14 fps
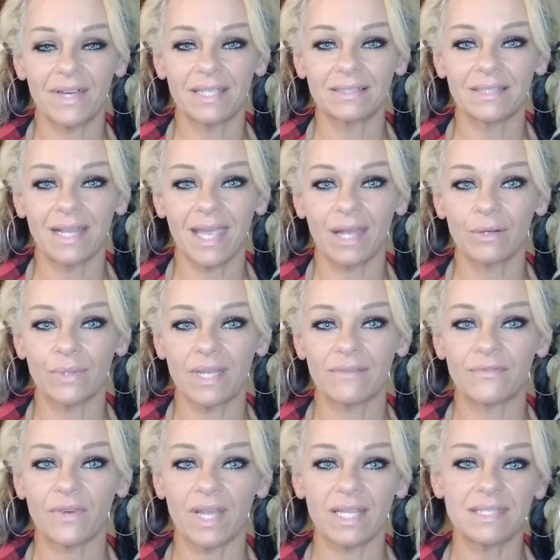I had great
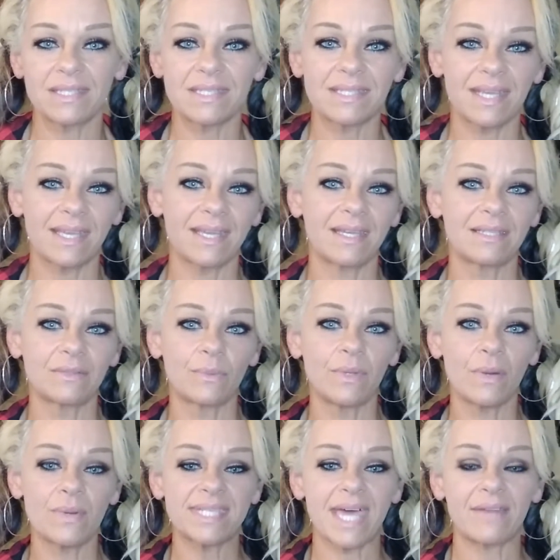friends and we always
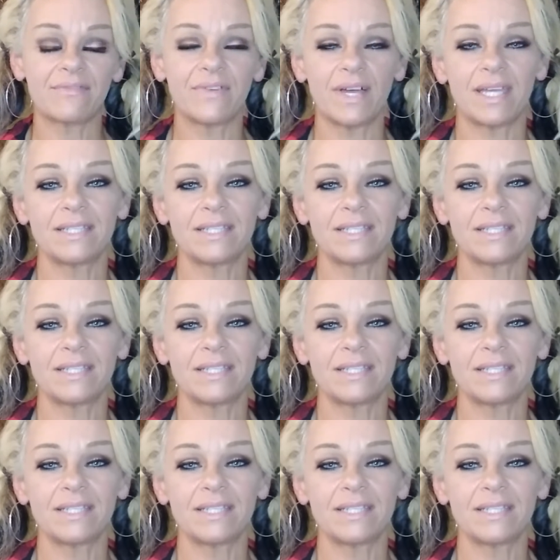had fun.